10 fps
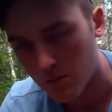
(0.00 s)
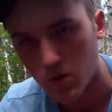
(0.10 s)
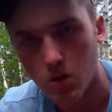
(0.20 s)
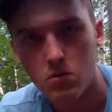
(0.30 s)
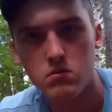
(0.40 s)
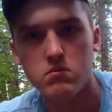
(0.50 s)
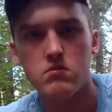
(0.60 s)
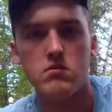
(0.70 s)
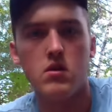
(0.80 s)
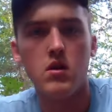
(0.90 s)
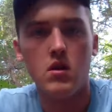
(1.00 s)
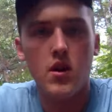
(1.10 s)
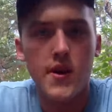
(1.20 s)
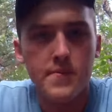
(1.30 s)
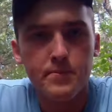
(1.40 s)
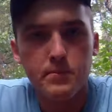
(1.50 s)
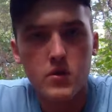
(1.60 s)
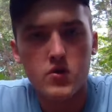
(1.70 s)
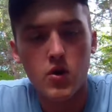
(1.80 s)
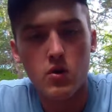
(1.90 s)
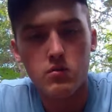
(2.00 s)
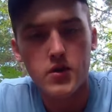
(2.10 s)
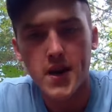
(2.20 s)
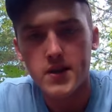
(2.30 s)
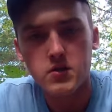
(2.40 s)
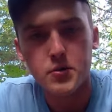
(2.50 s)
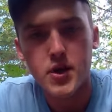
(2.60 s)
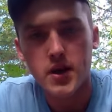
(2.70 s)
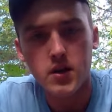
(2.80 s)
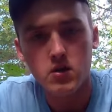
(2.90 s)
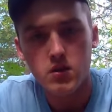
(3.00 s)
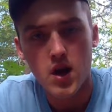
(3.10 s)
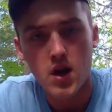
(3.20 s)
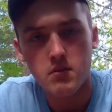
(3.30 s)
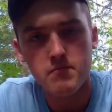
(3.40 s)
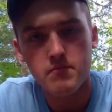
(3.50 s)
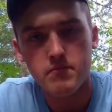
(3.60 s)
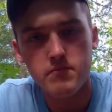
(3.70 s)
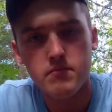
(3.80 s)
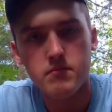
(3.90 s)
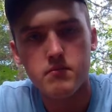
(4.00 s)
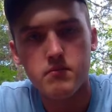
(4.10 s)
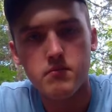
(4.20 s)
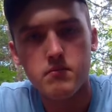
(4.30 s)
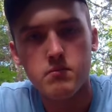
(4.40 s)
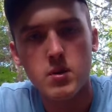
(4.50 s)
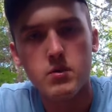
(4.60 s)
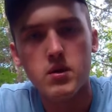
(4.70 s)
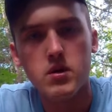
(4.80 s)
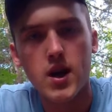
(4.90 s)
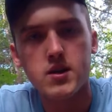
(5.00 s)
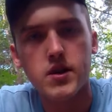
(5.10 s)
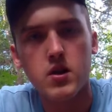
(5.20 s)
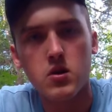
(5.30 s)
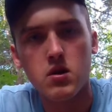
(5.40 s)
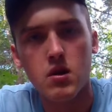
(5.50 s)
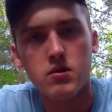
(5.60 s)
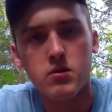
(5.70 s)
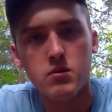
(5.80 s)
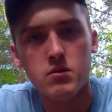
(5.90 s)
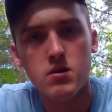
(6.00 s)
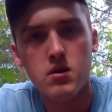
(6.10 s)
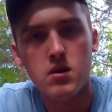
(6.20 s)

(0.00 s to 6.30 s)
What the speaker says: down below, so you guys can go check it out, and maybe you guys will get hooked on it too.